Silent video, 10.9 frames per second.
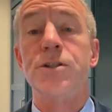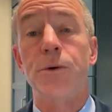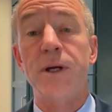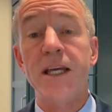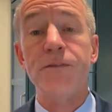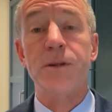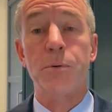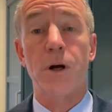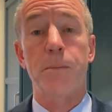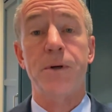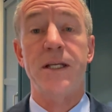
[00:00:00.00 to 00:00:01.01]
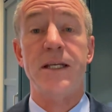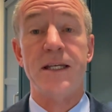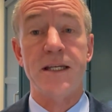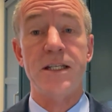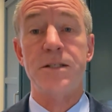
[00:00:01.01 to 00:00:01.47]
so if the property
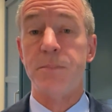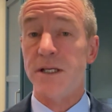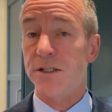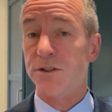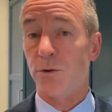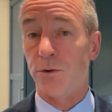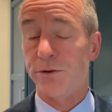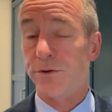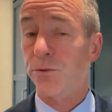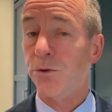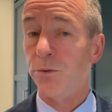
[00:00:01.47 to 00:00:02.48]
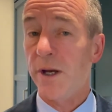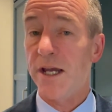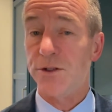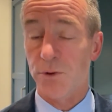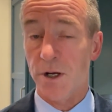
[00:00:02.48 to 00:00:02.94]
is being sold through
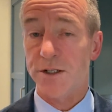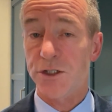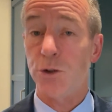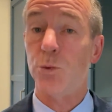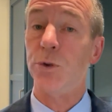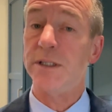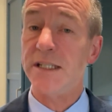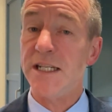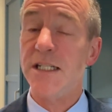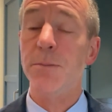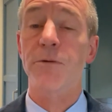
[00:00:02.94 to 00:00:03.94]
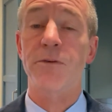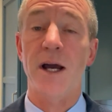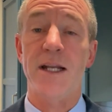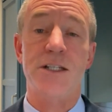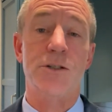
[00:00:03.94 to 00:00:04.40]
a trust, you will need to
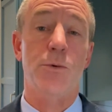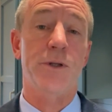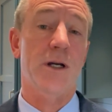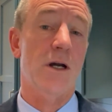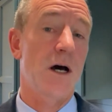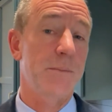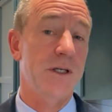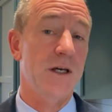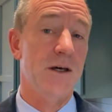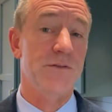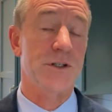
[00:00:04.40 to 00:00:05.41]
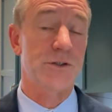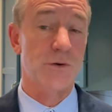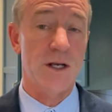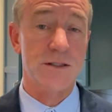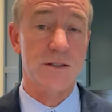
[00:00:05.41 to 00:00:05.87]
provide escrow with a copy of the
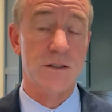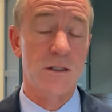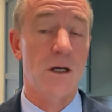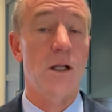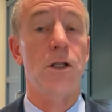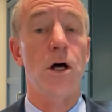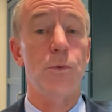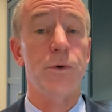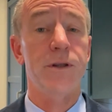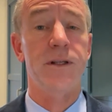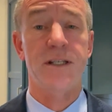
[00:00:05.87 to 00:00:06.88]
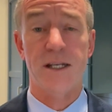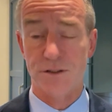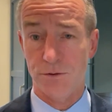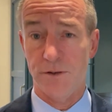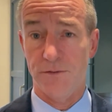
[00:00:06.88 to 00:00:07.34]
trust along with the death
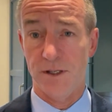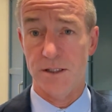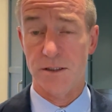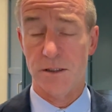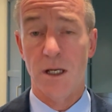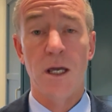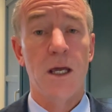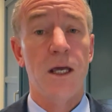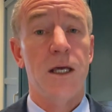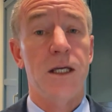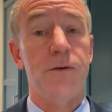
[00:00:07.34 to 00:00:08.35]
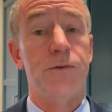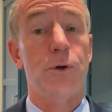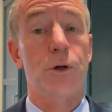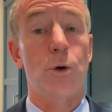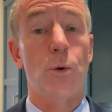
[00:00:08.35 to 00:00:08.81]
certificates. If
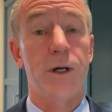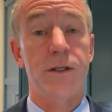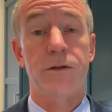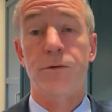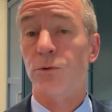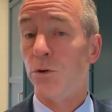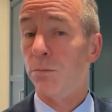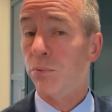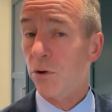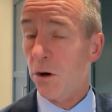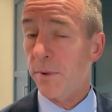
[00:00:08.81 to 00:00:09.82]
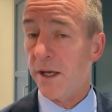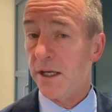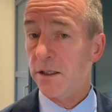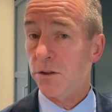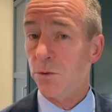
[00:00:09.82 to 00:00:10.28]
you're going through
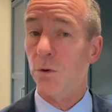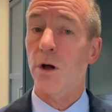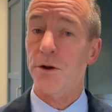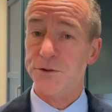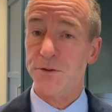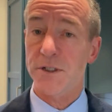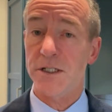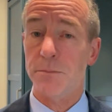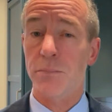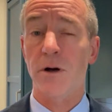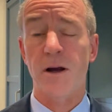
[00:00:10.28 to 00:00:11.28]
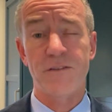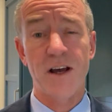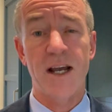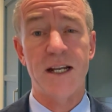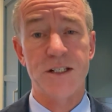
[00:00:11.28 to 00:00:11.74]
probate, you will also need to
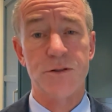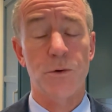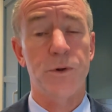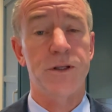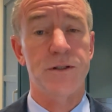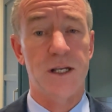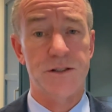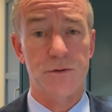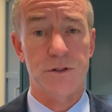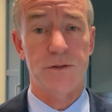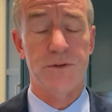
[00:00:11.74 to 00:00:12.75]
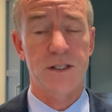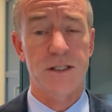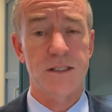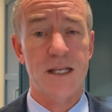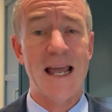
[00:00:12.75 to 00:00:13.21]
provide escrow with the death
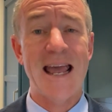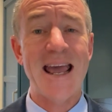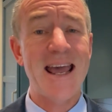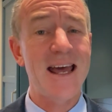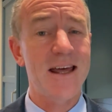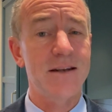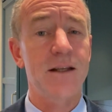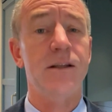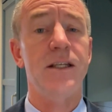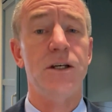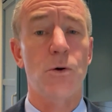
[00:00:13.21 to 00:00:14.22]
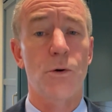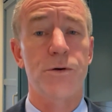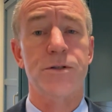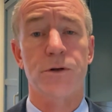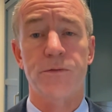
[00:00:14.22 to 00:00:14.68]
certificates and the
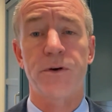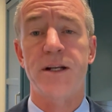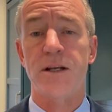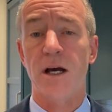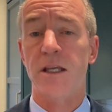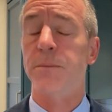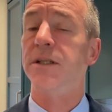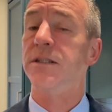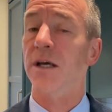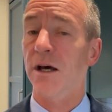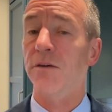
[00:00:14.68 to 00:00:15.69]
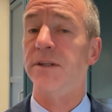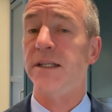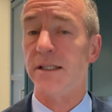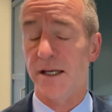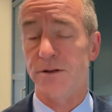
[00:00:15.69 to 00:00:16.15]
court-certified documents of
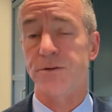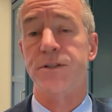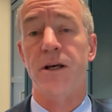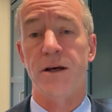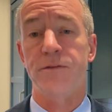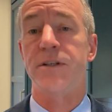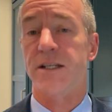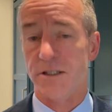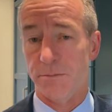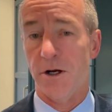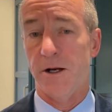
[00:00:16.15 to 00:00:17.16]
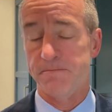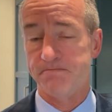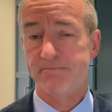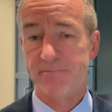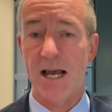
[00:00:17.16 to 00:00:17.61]
the letters of testimony.
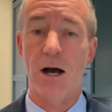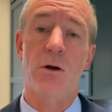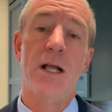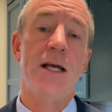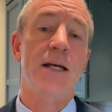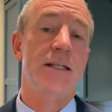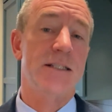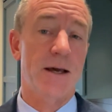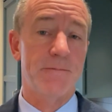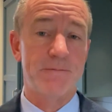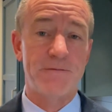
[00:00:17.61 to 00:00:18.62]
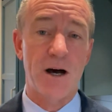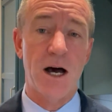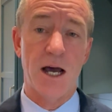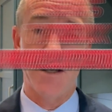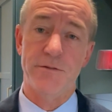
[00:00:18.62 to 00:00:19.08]
Now, step
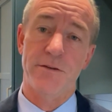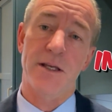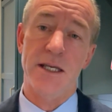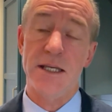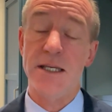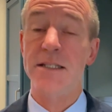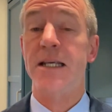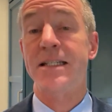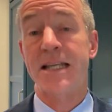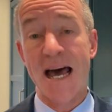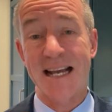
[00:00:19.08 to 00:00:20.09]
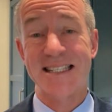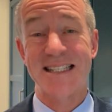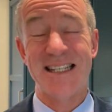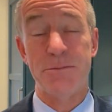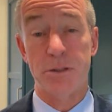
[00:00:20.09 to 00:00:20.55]
5 is tax
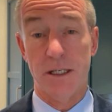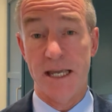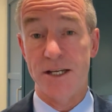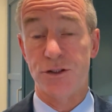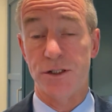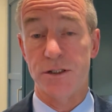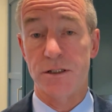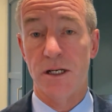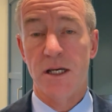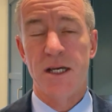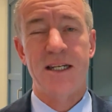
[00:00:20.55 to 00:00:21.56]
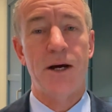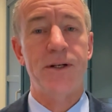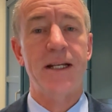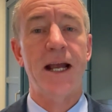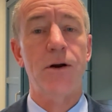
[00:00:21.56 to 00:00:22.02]
implications. Now,
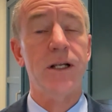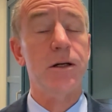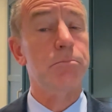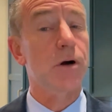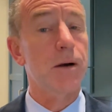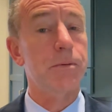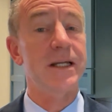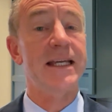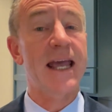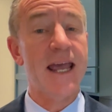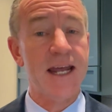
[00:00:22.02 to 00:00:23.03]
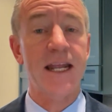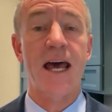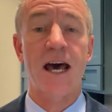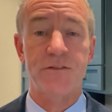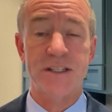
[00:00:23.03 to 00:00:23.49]
inheriting a property can
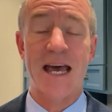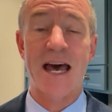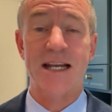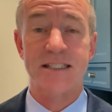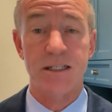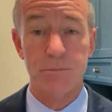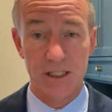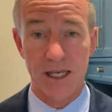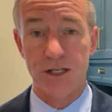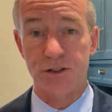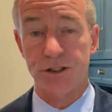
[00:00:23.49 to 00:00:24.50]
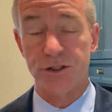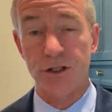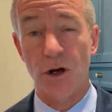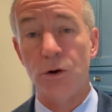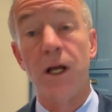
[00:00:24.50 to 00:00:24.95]
have tax implications,
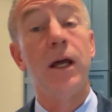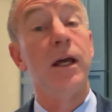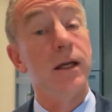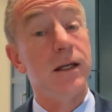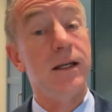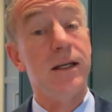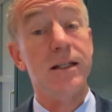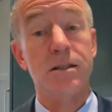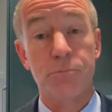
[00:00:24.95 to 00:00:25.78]
so it's